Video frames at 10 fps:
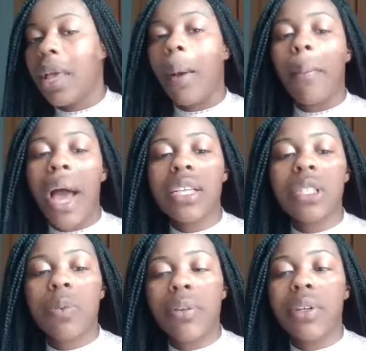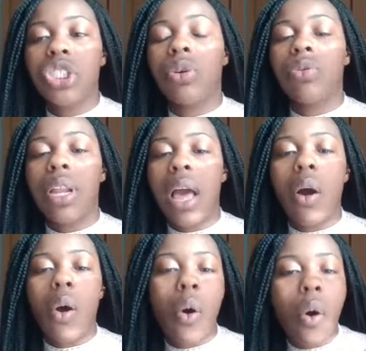My spirit shall not
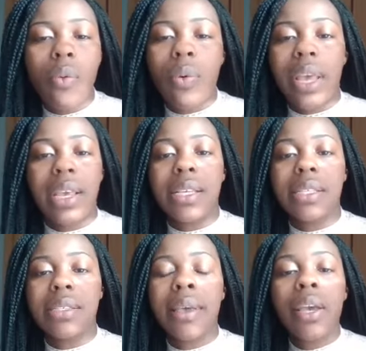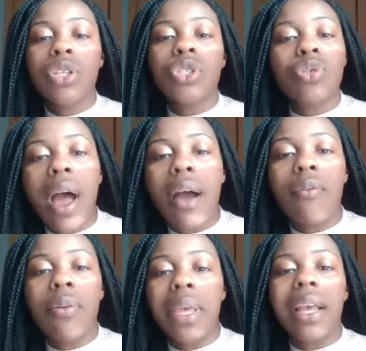always strive
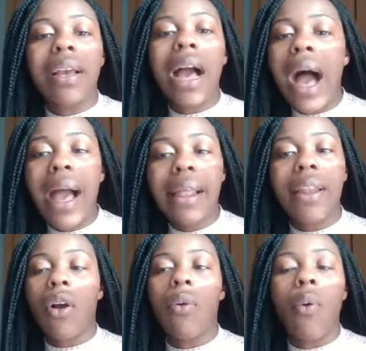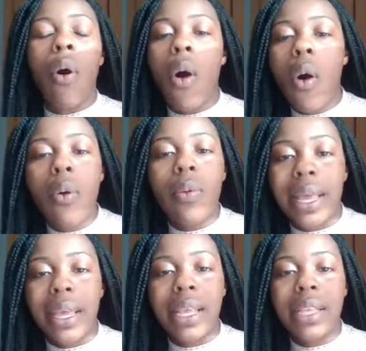with men. God not going to
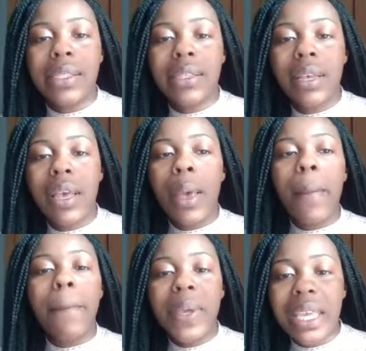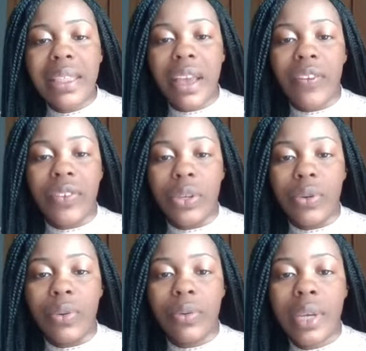always be there for
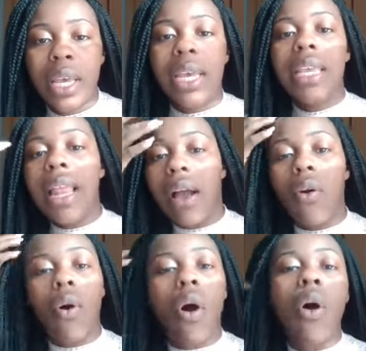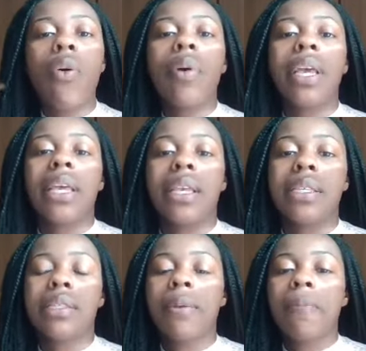you. He not going to
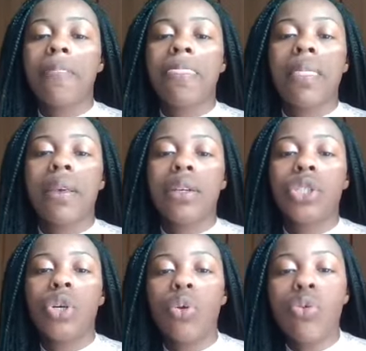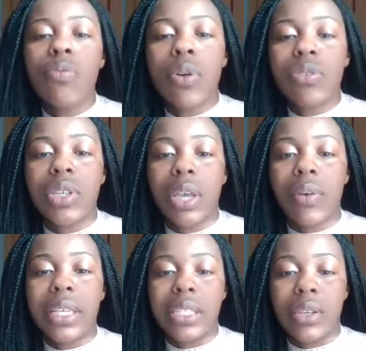always show you mercy and
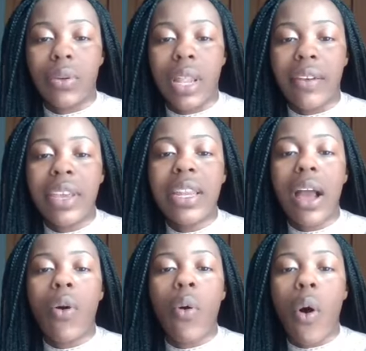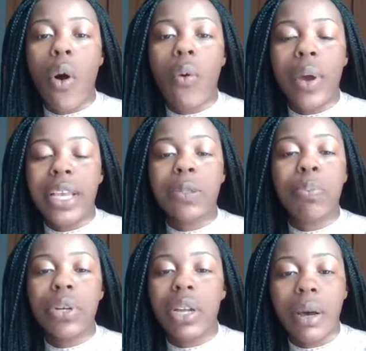grace in your life. He not going to always
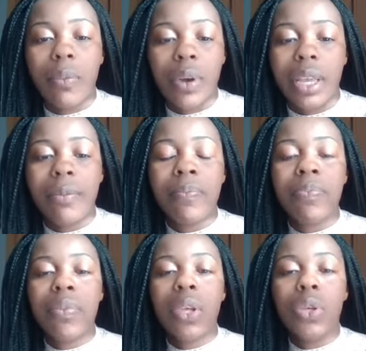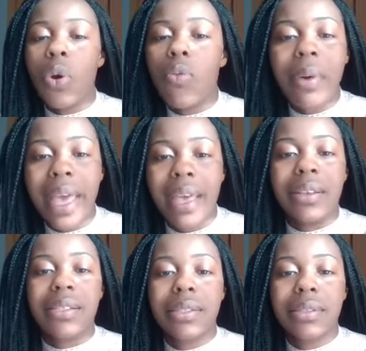put up with your
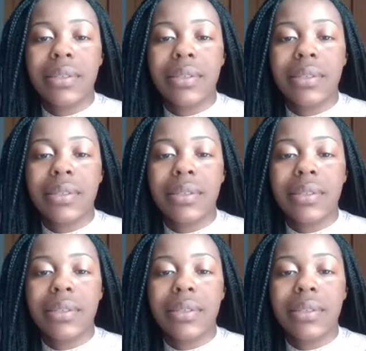mess.